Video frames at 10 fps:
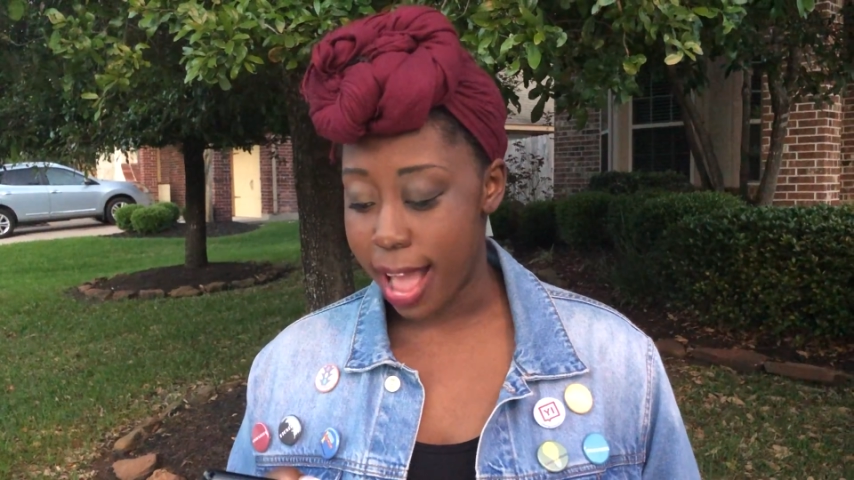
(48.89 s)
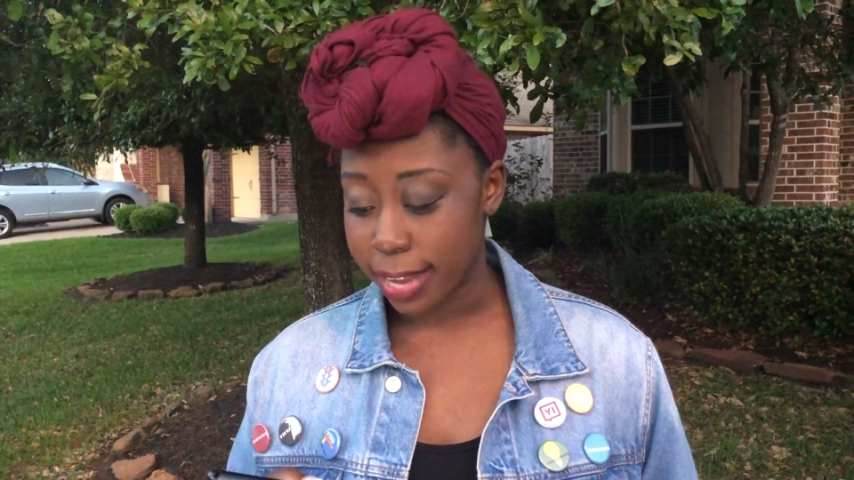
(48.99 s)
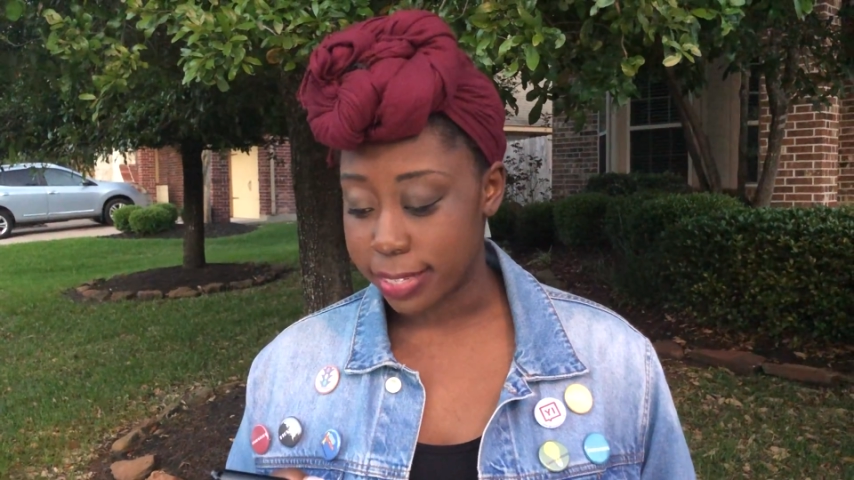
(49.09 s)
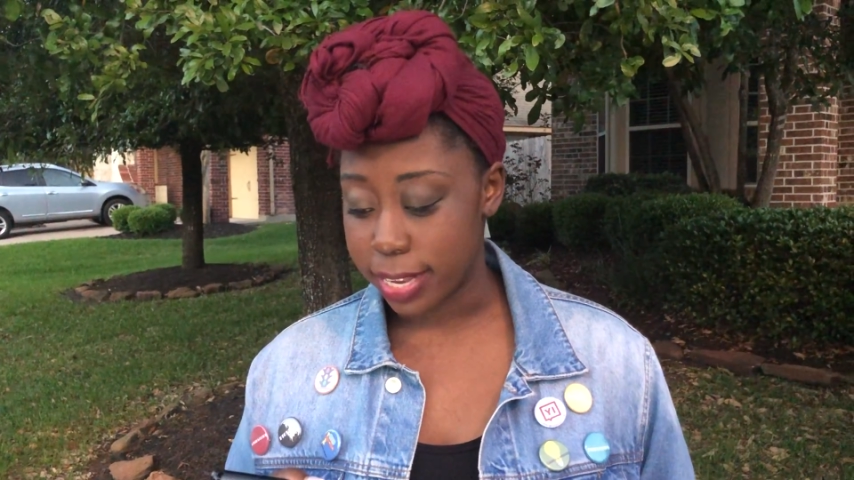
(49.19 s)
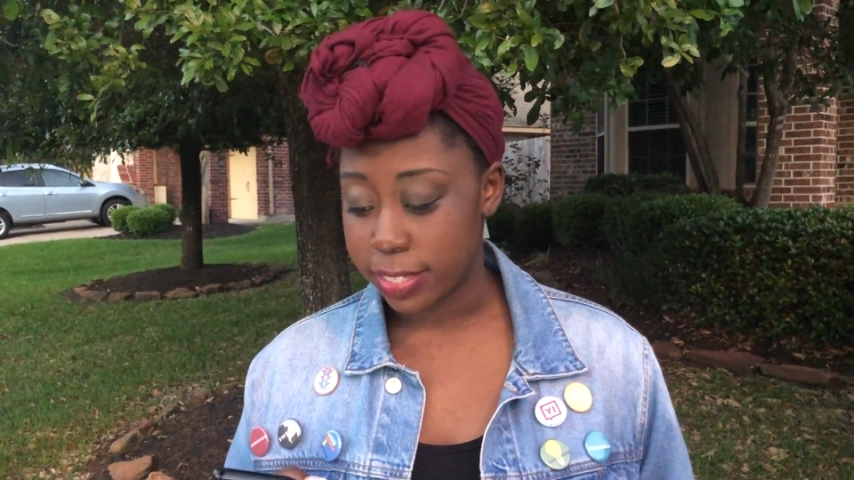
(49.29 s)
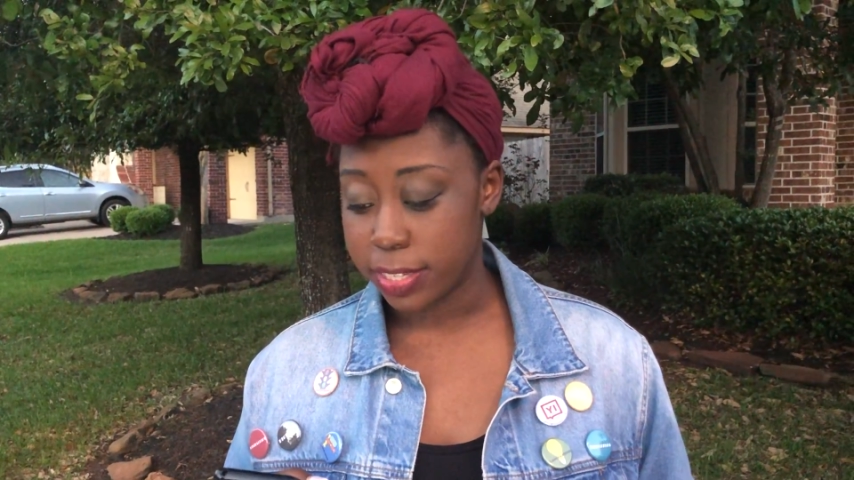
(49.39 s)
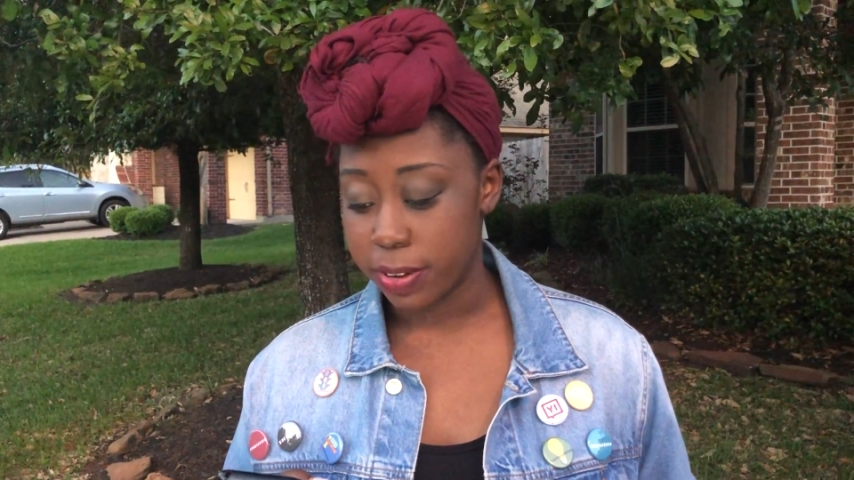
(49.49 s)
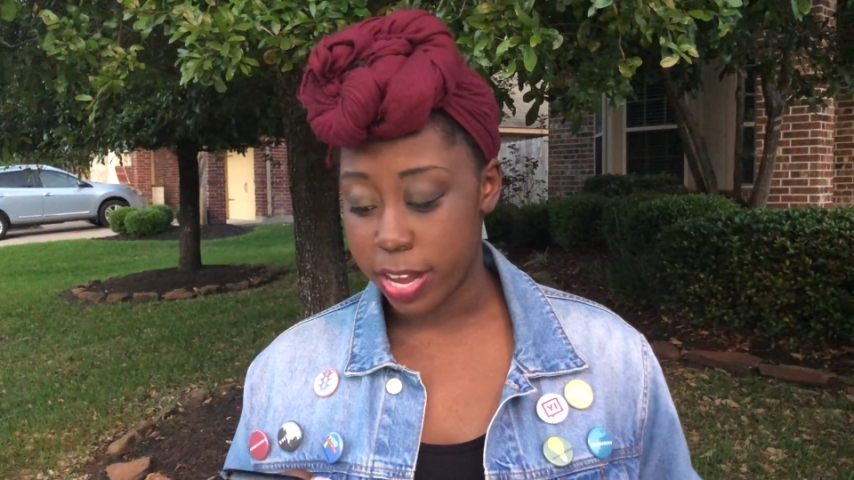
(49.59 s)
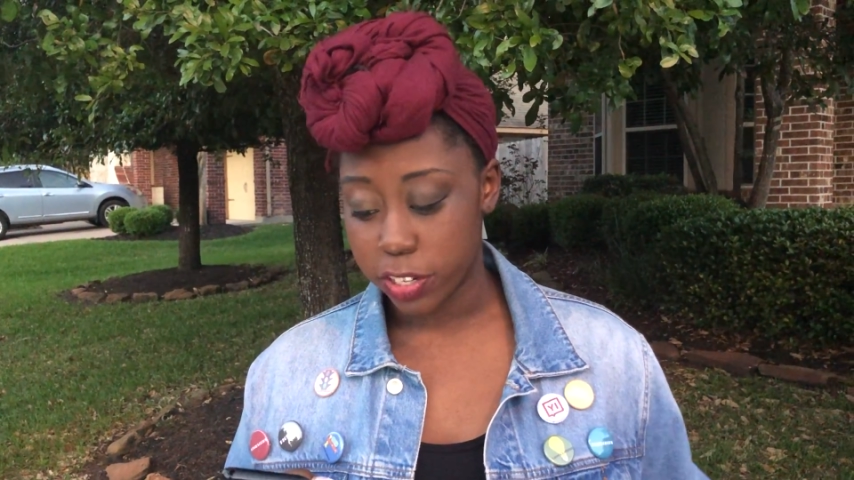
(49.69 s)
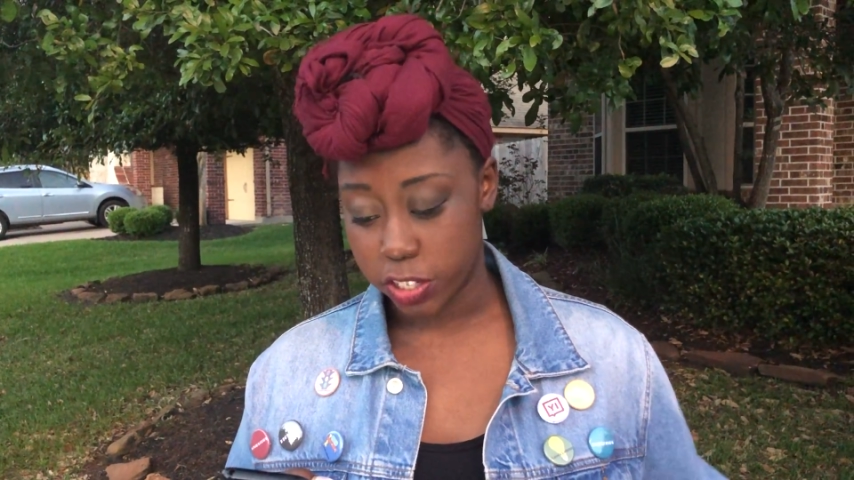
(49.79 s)
access
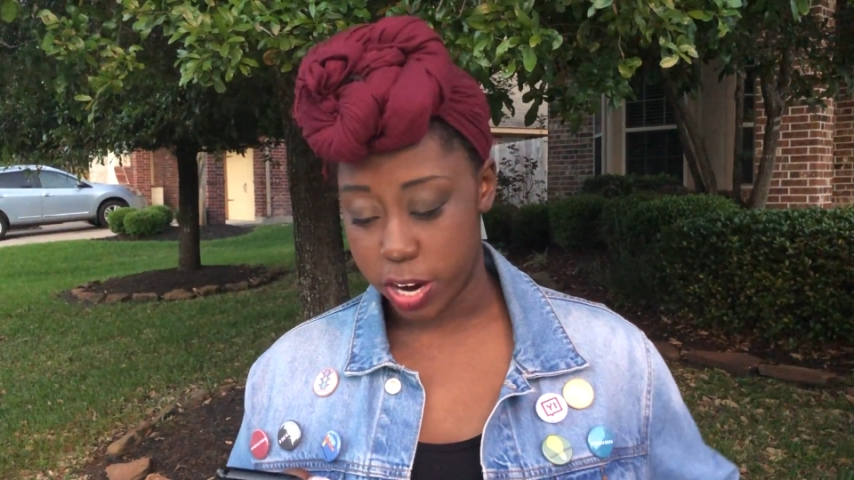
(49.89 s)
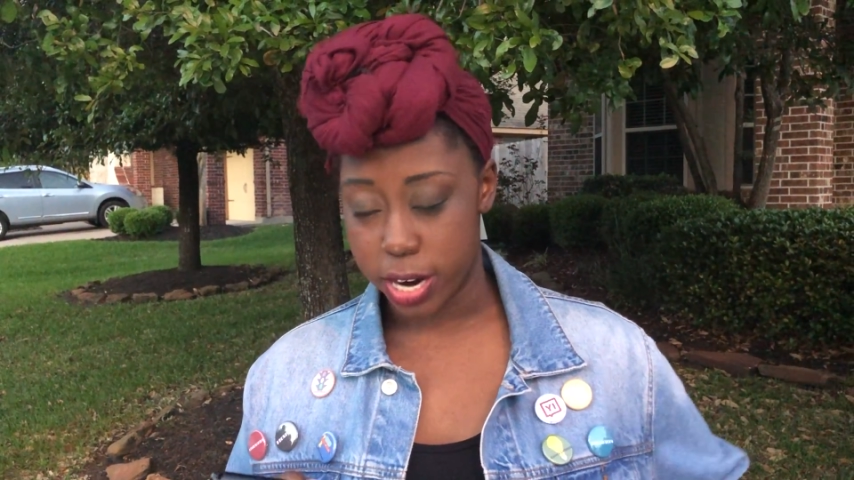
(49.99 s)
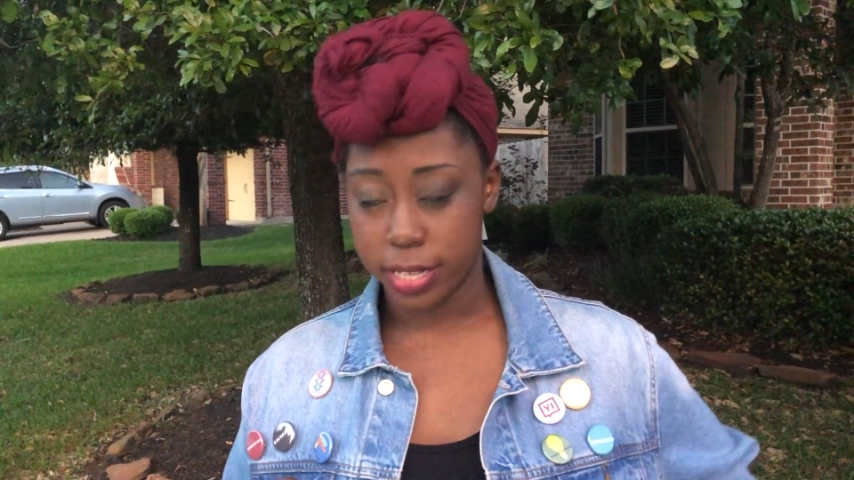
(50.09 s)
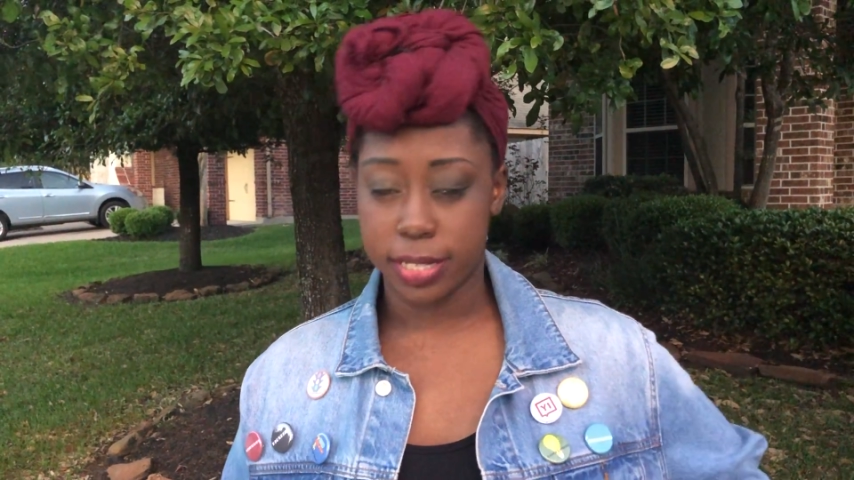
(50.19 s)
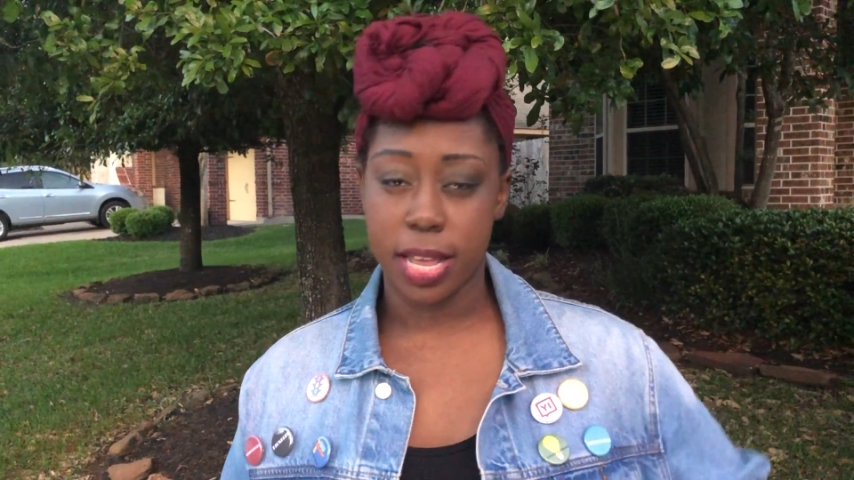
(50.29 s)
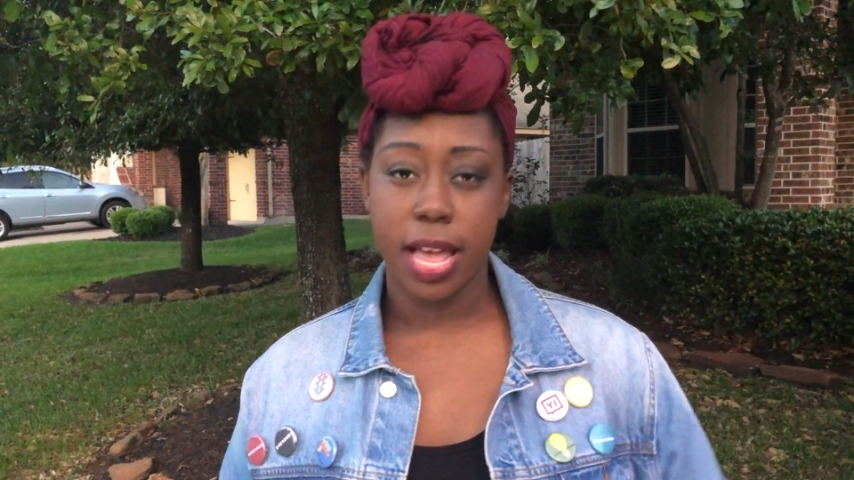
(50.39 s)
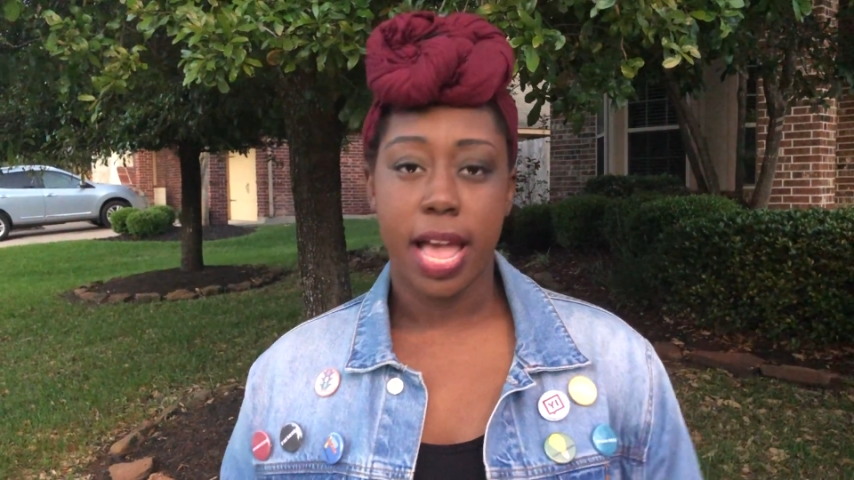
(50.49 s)
to insurance?